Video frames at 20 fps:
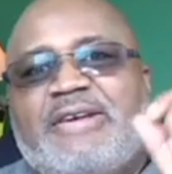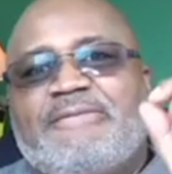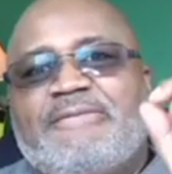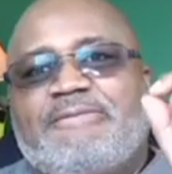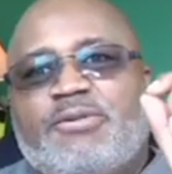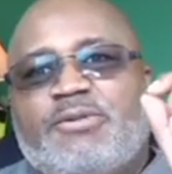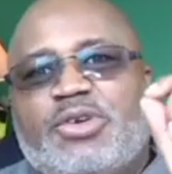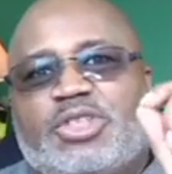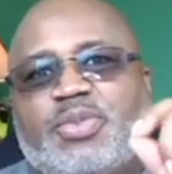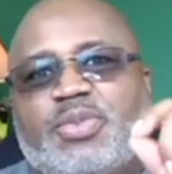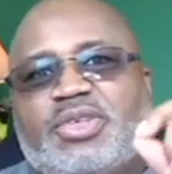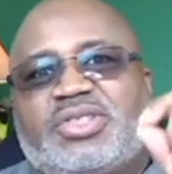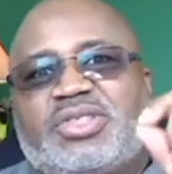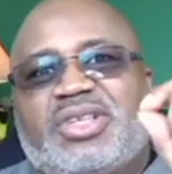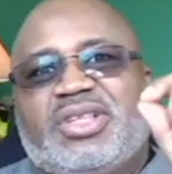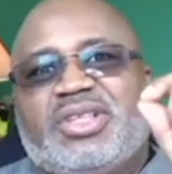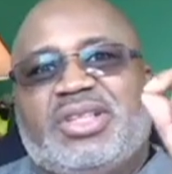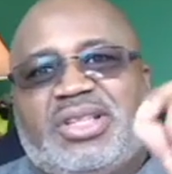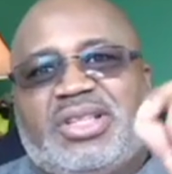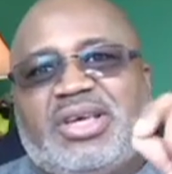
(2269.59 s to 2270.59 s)
We're supposed to
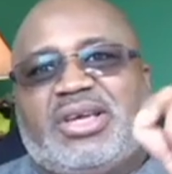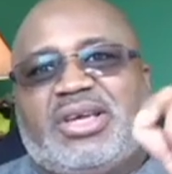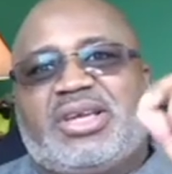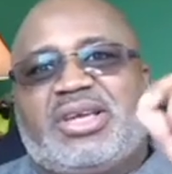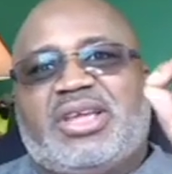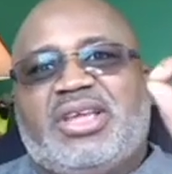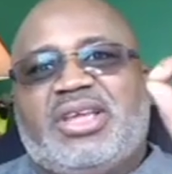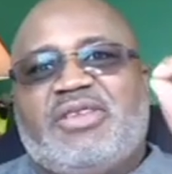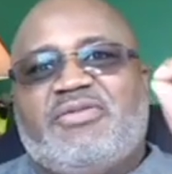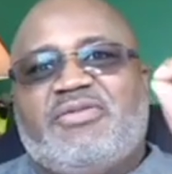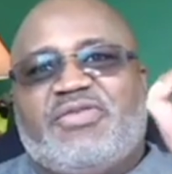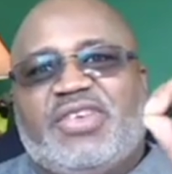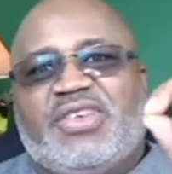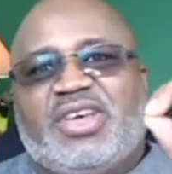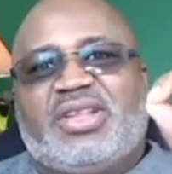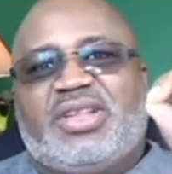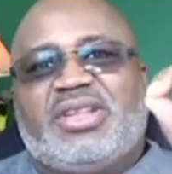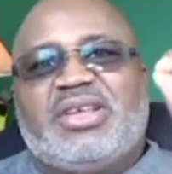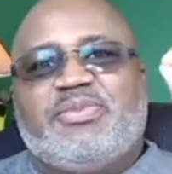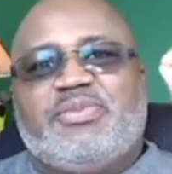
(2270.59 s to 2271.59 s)
look and
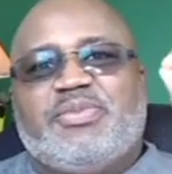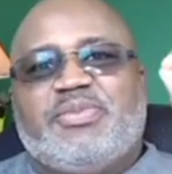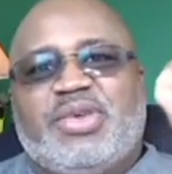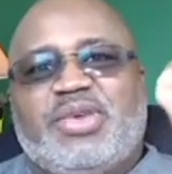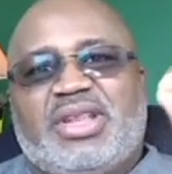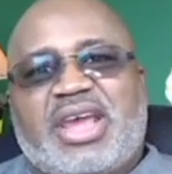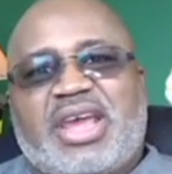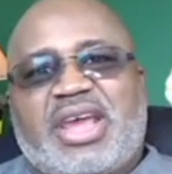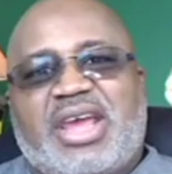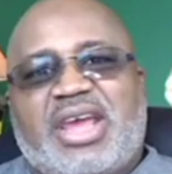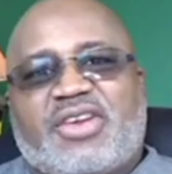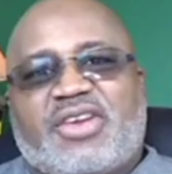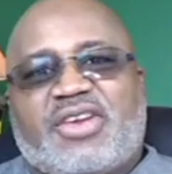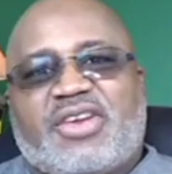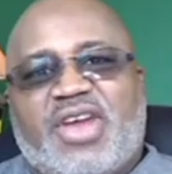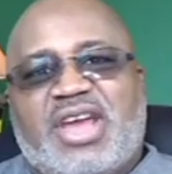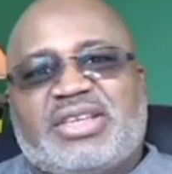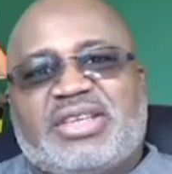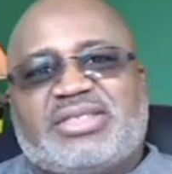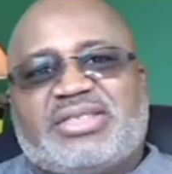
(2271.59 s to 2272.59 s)
feel and be like
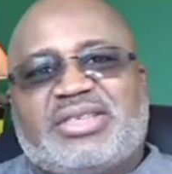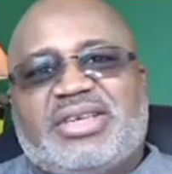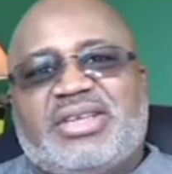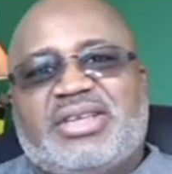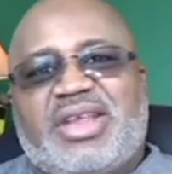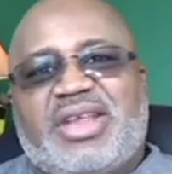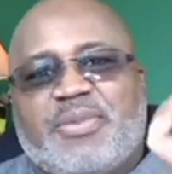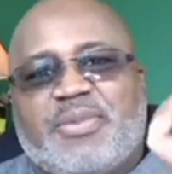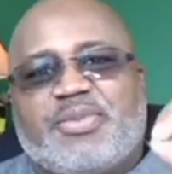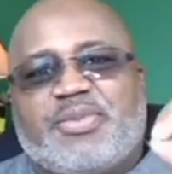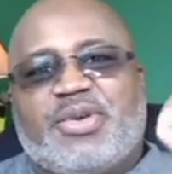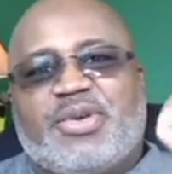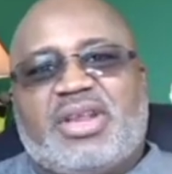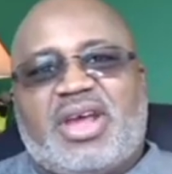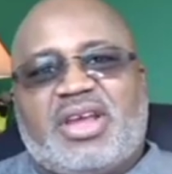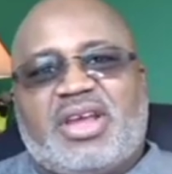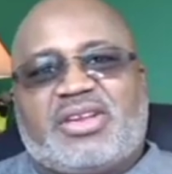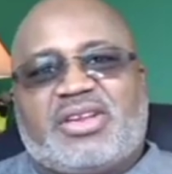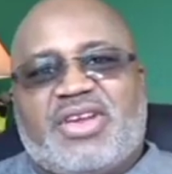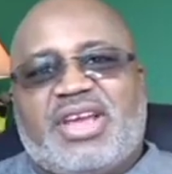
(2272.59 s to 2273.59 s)
Christ and operate
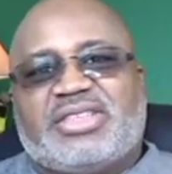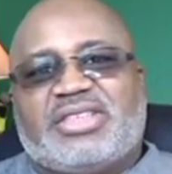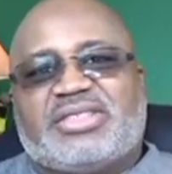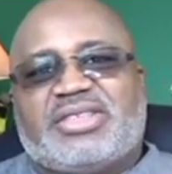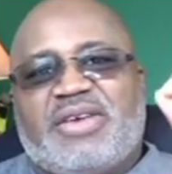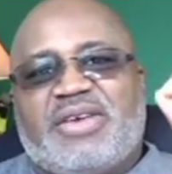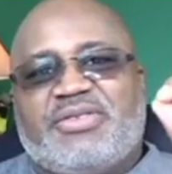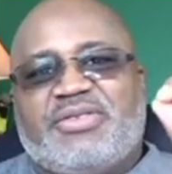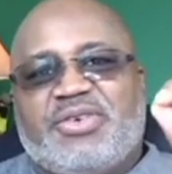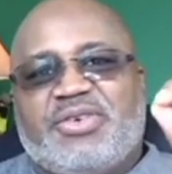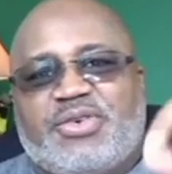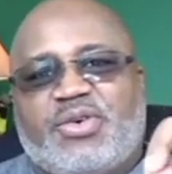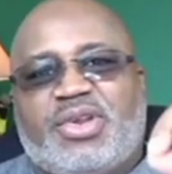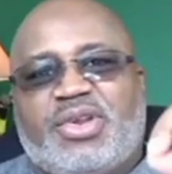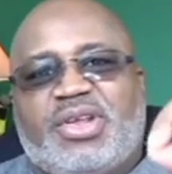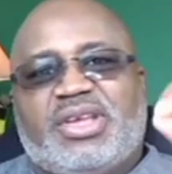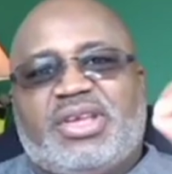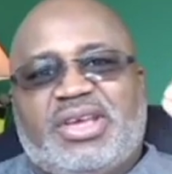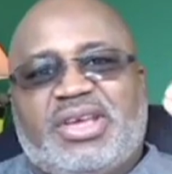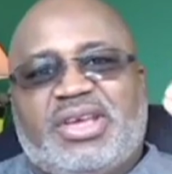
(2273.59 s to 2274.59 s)
like Christ and have the
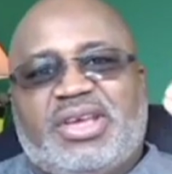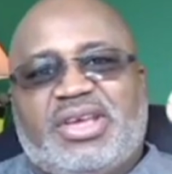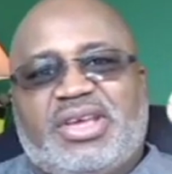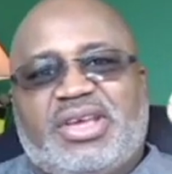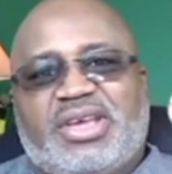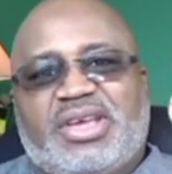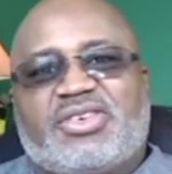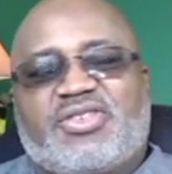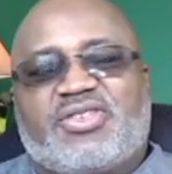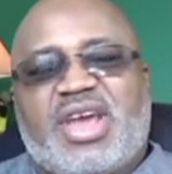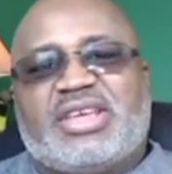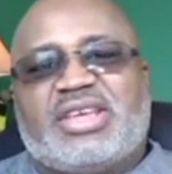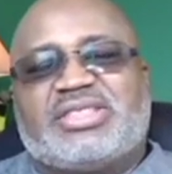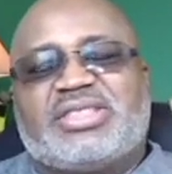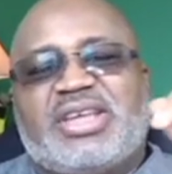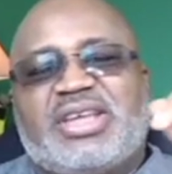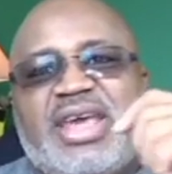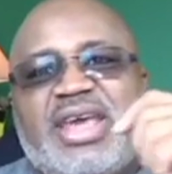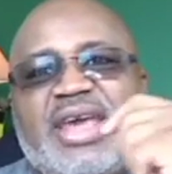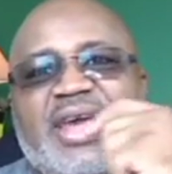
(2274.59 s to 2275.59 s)
authority in Christ.
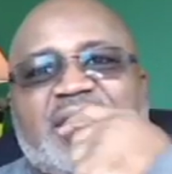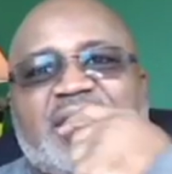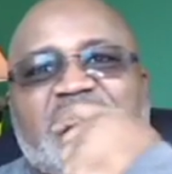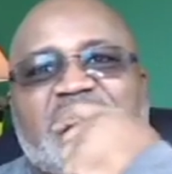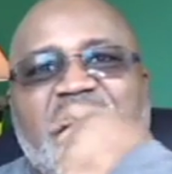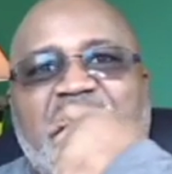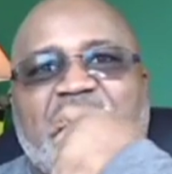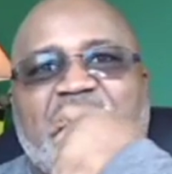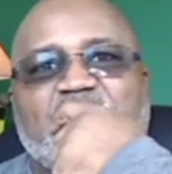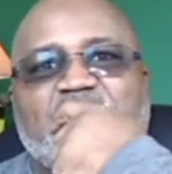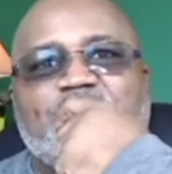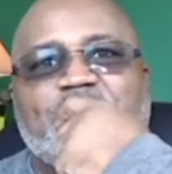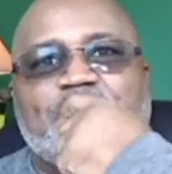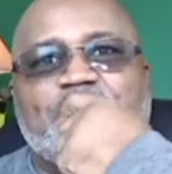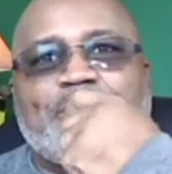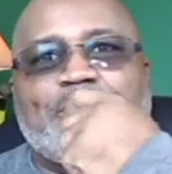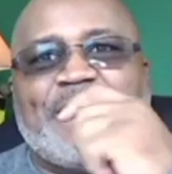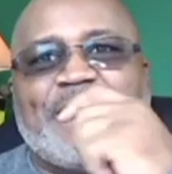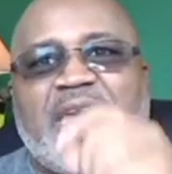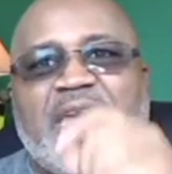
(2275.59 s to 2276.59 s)
That
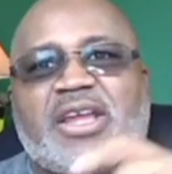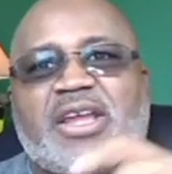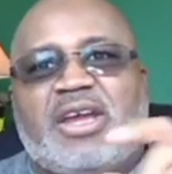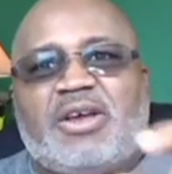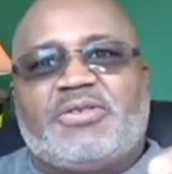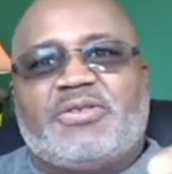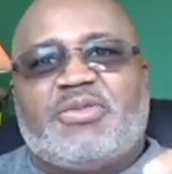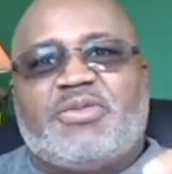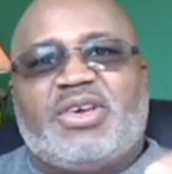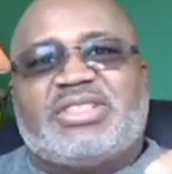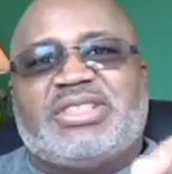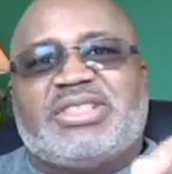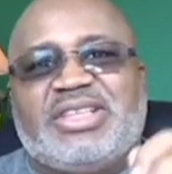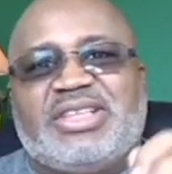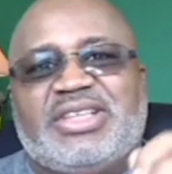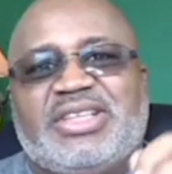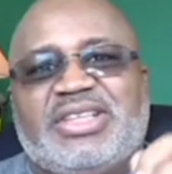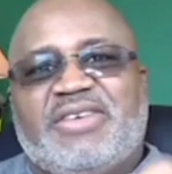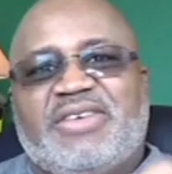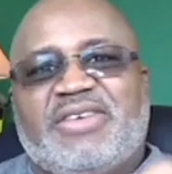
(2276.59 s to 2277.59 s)
that comes from us
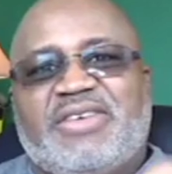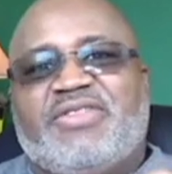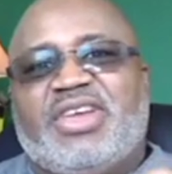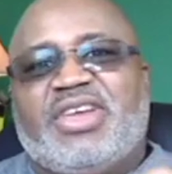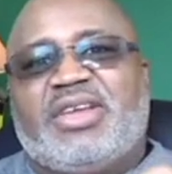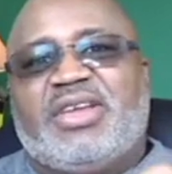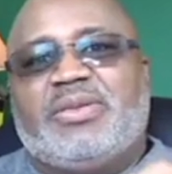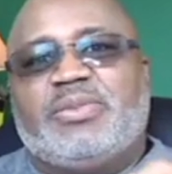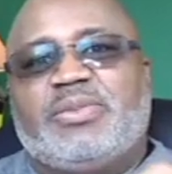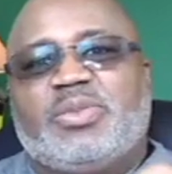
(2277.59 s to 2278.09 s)
living.